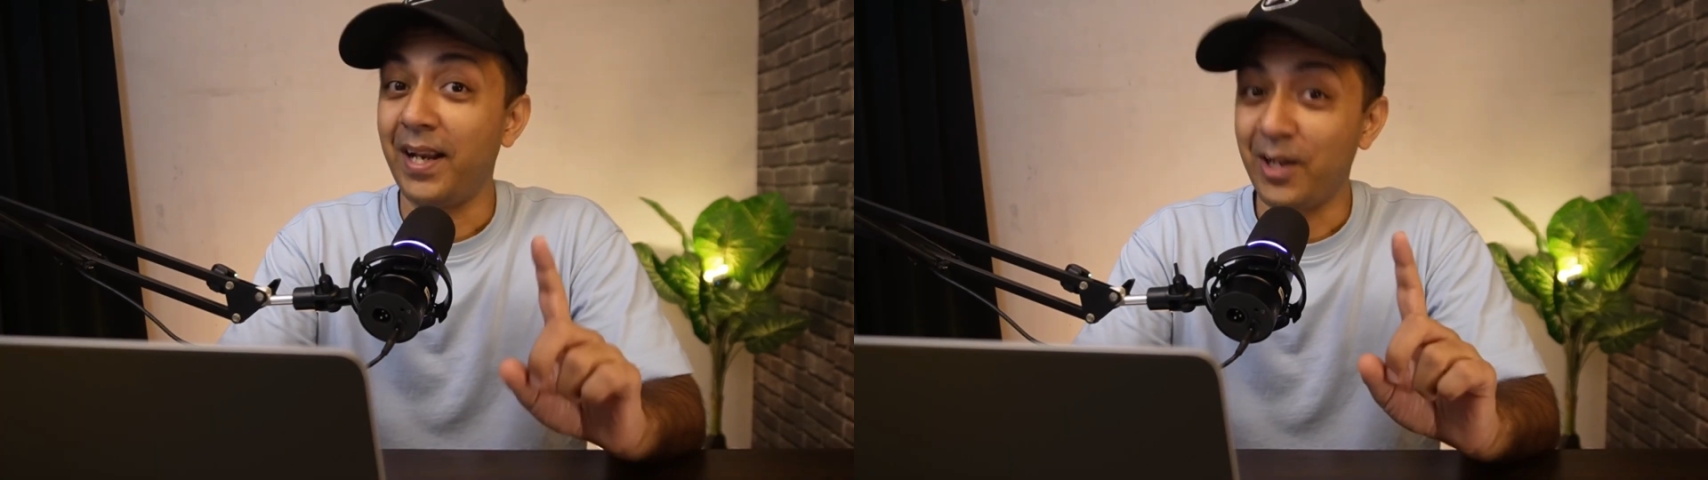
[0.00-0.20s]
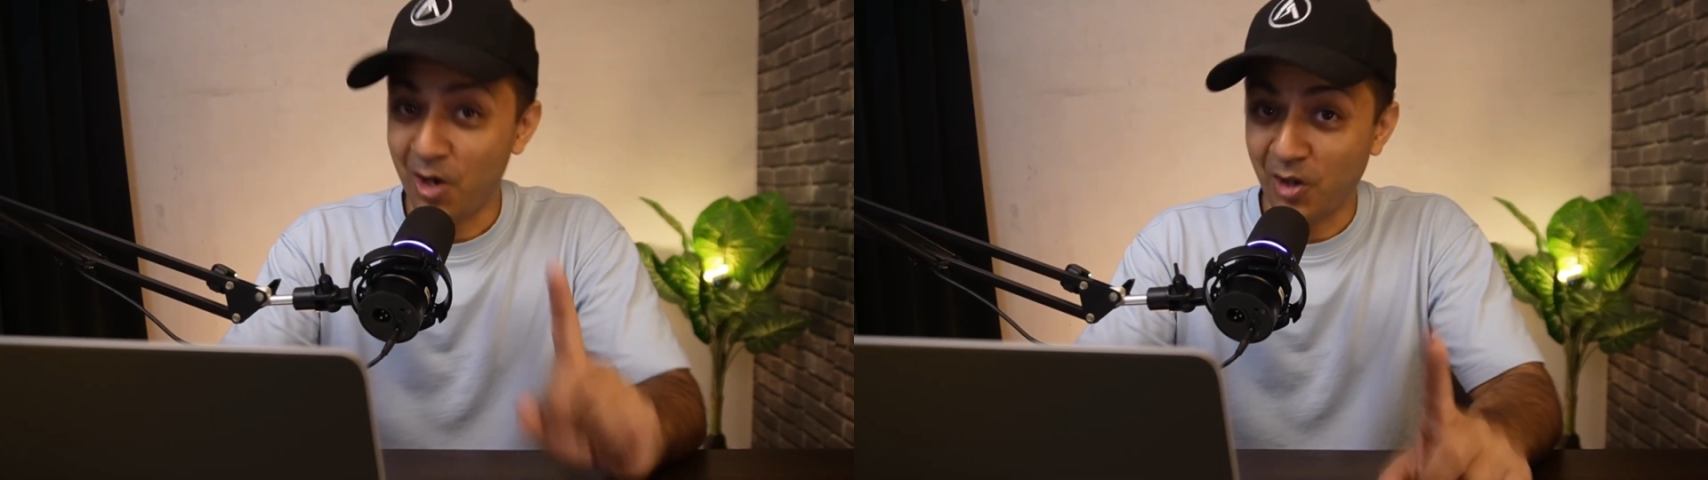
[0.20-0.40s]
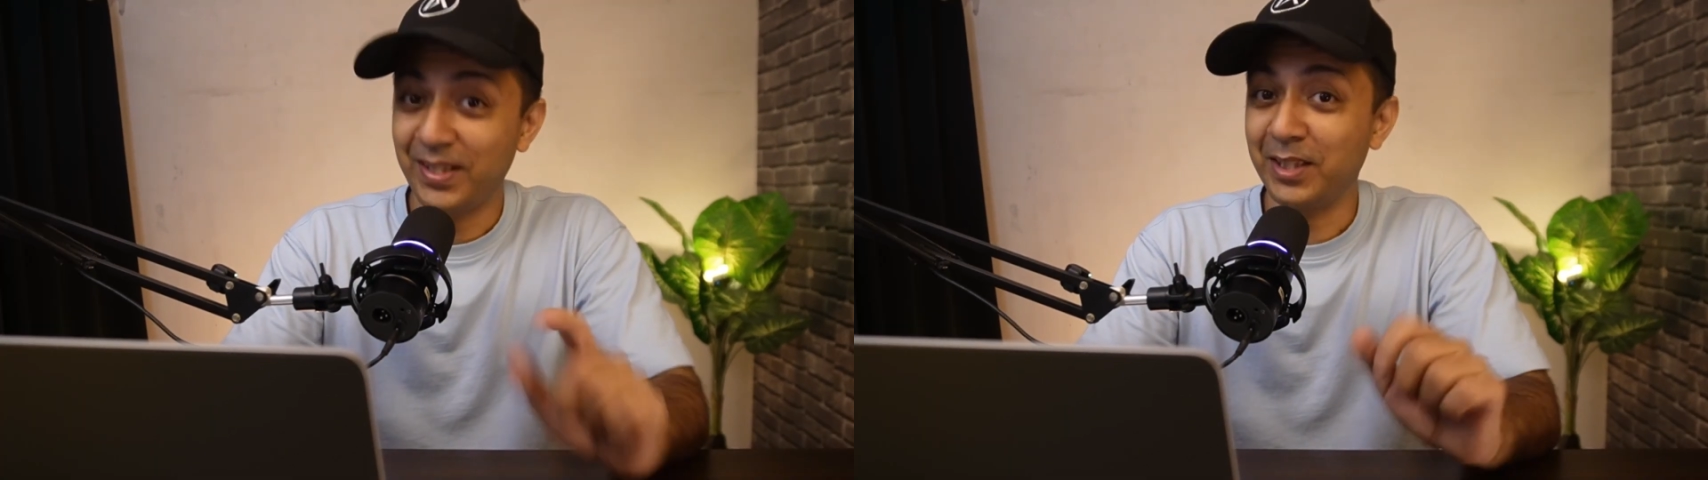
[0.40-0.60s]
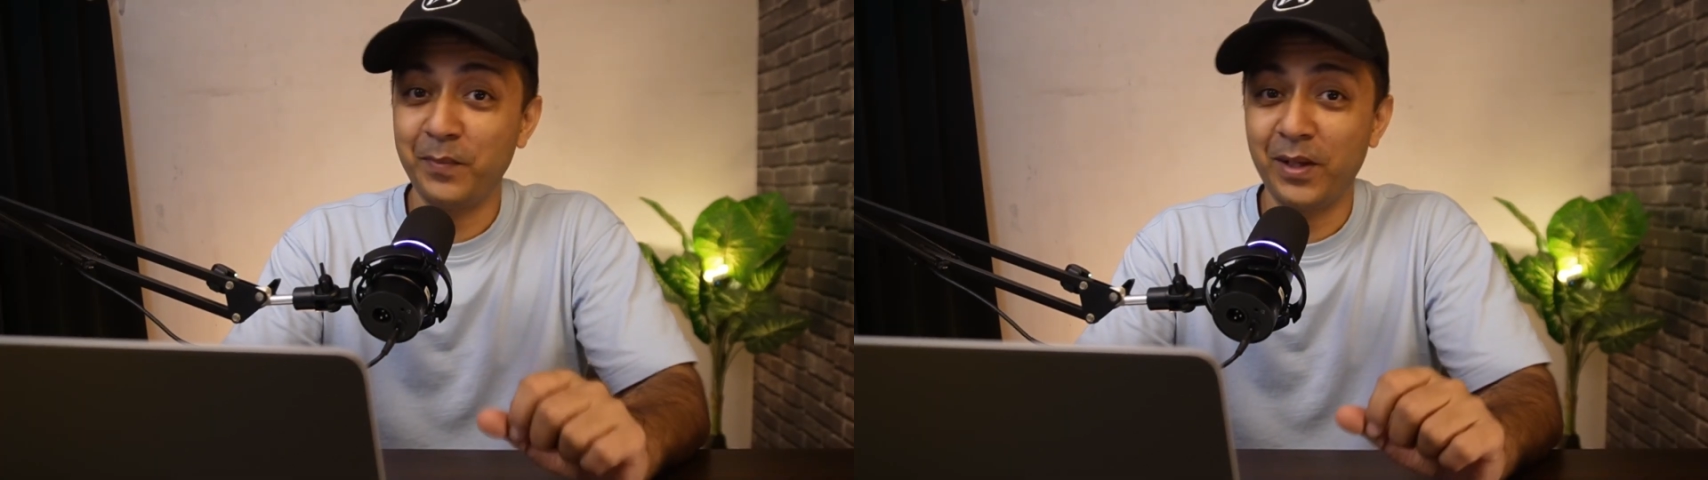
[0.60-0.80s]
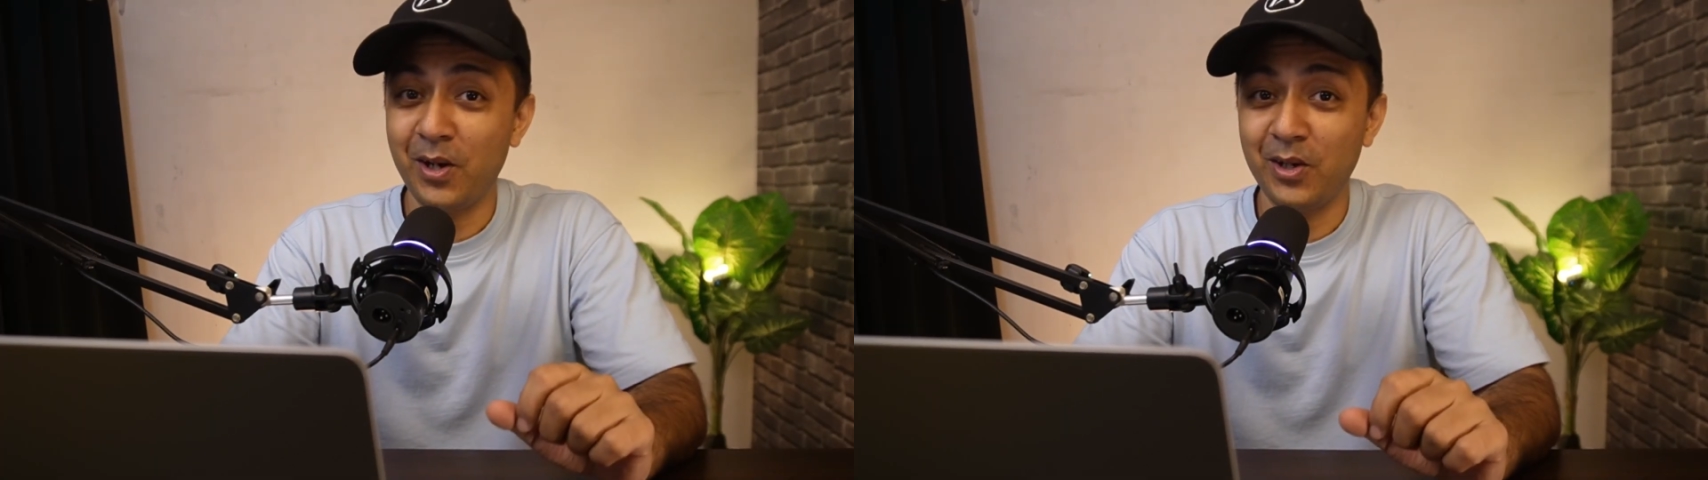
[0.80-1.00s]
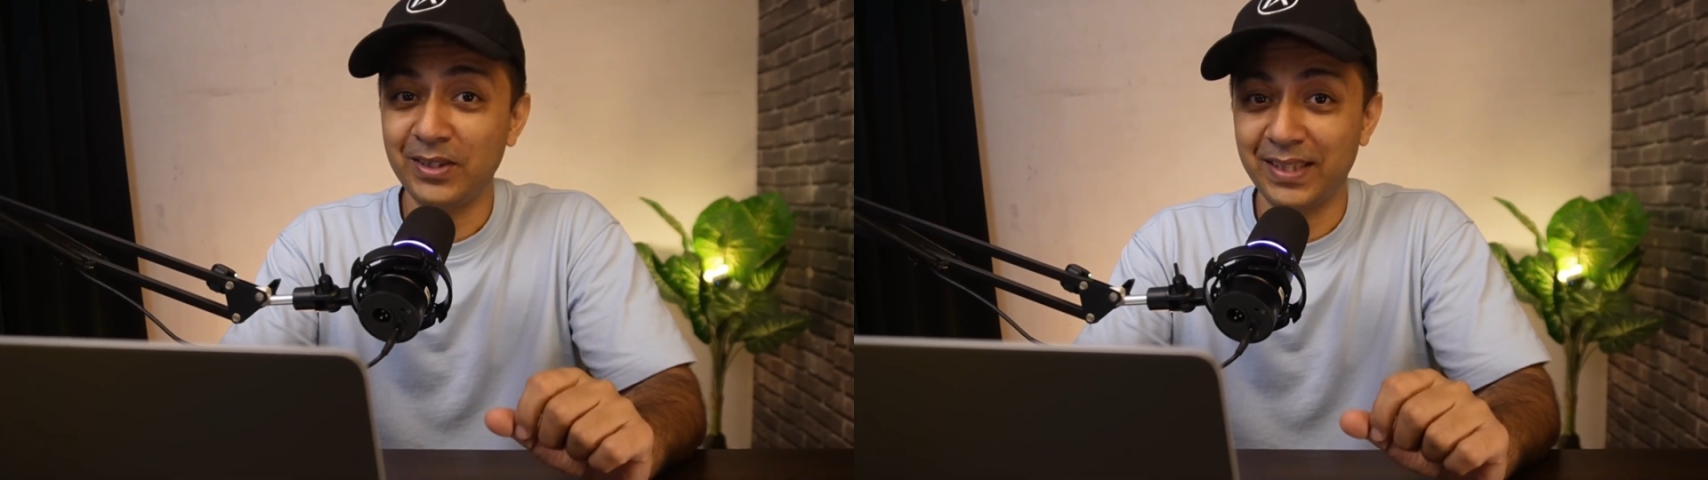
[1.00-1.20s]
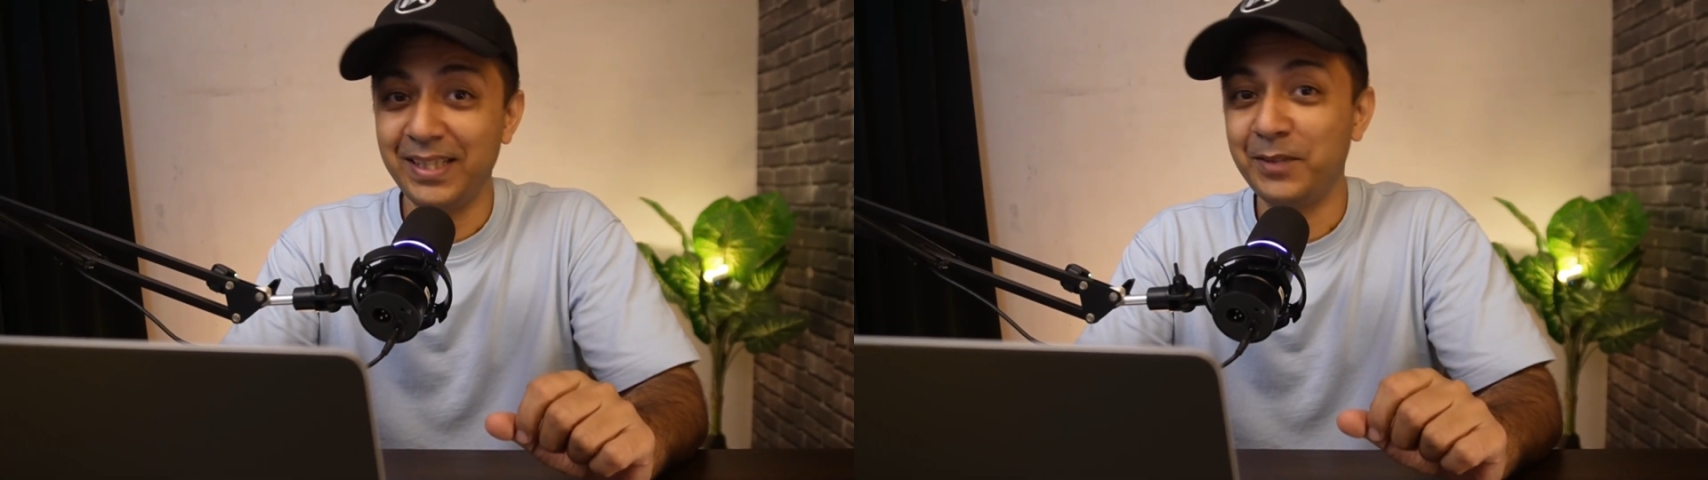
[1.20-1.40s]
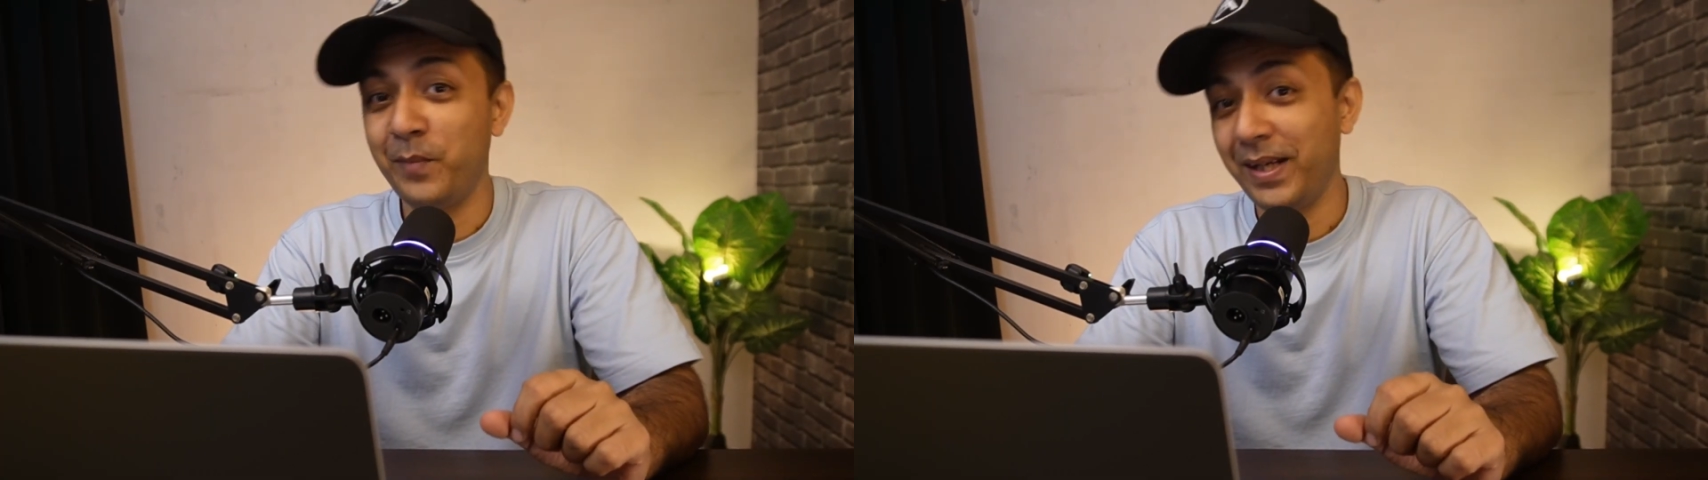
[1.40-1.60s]
not just because
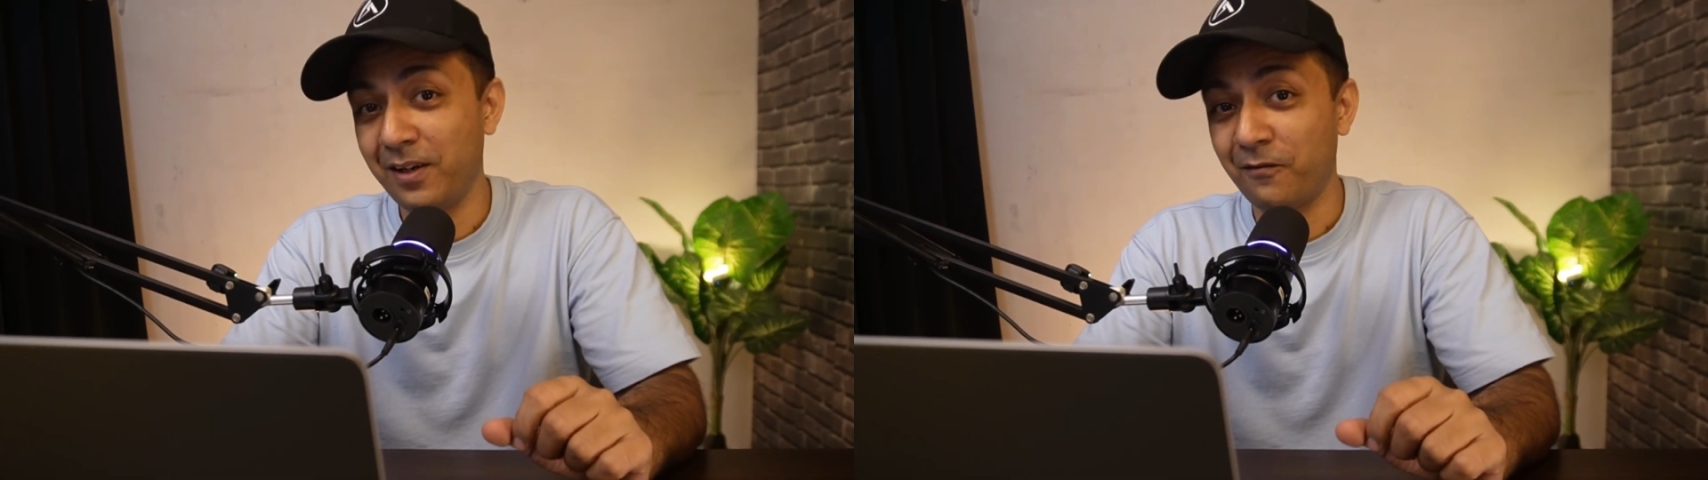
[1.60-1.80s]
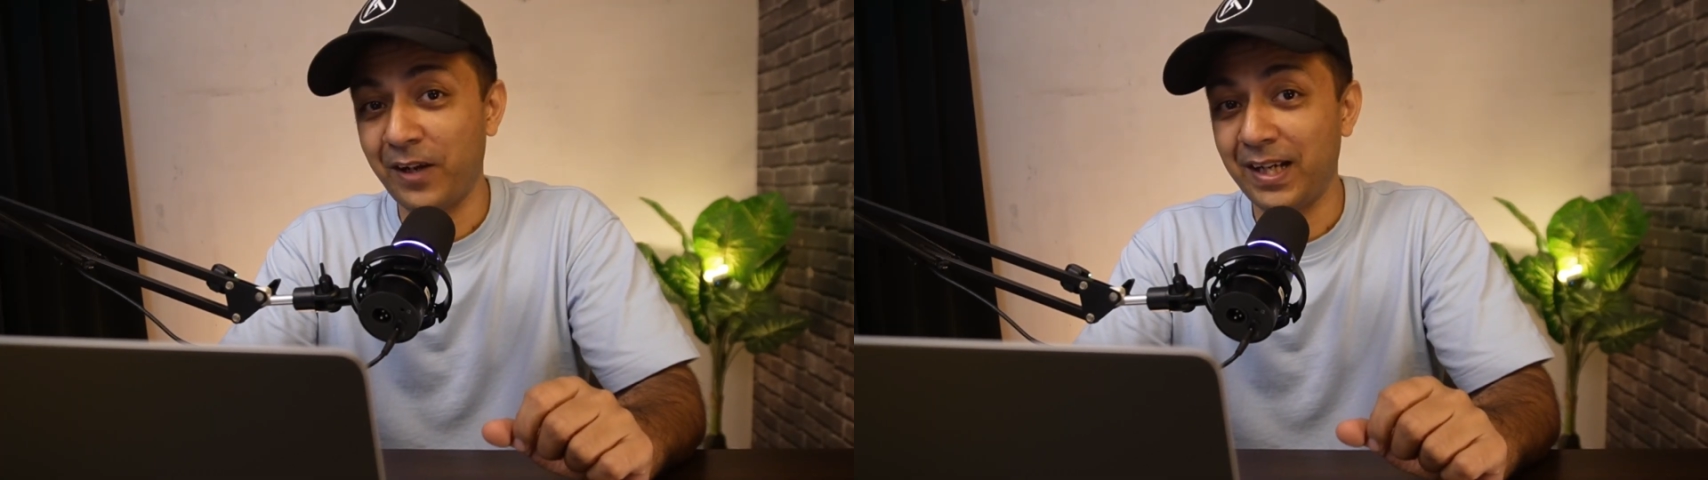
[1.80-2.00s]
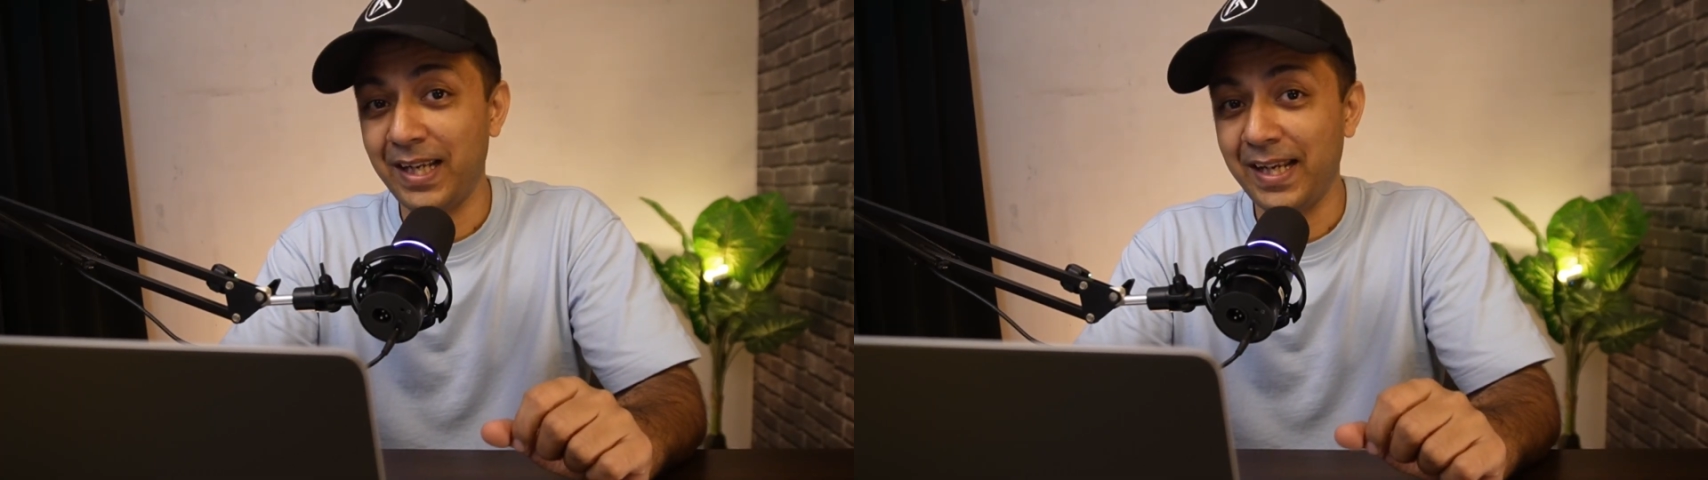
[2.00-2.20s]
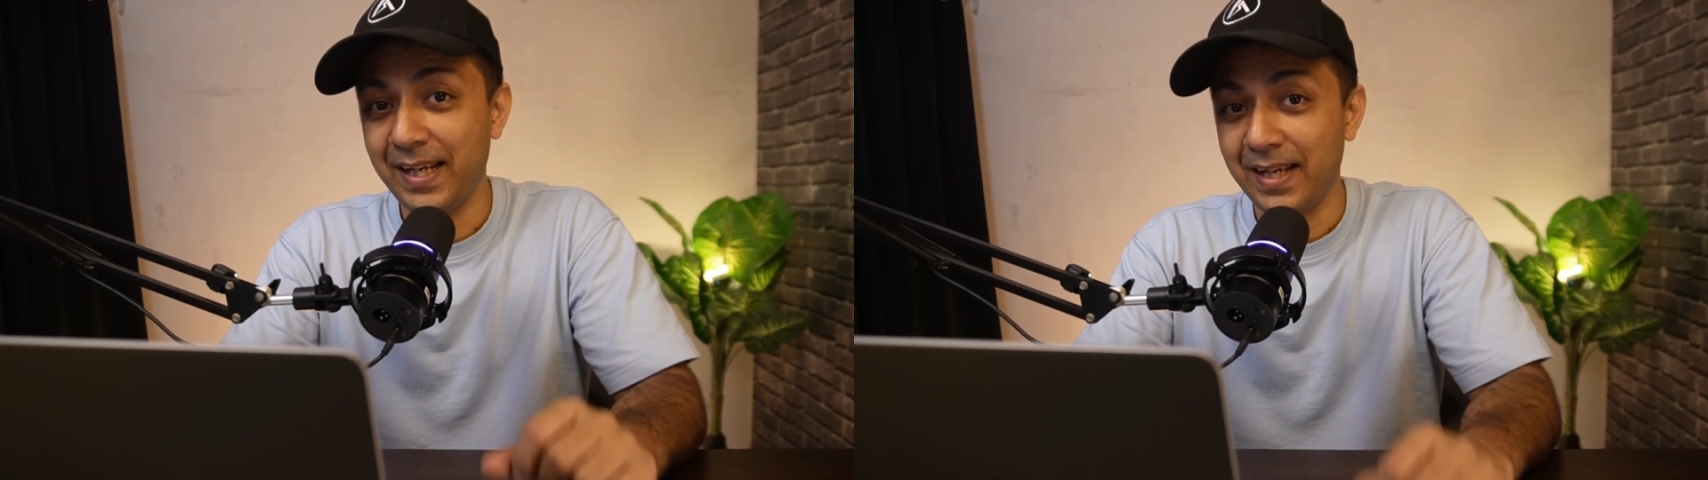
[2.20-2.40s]
it's beginner friendly,